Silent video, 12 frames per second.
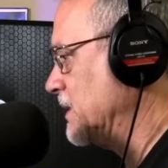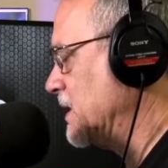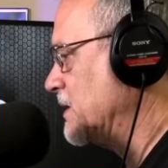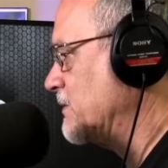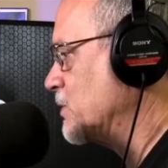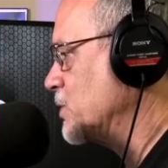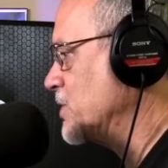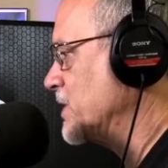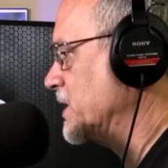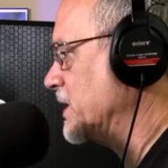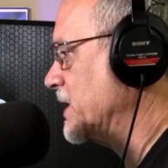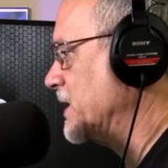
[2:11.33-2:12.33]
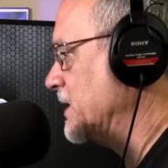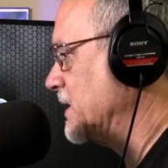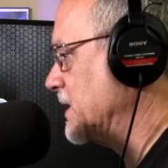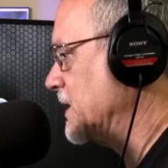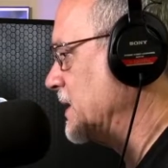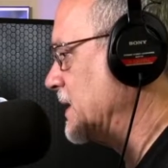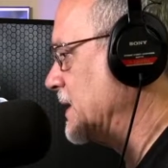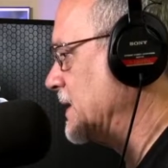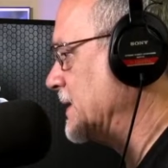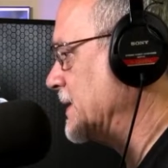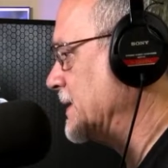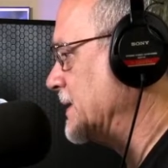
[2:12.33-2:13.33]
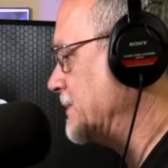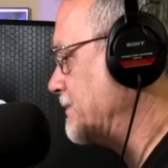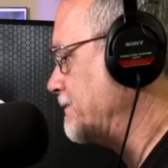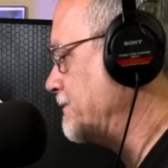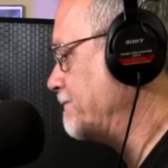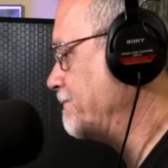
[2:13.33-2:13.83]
unfortunately. That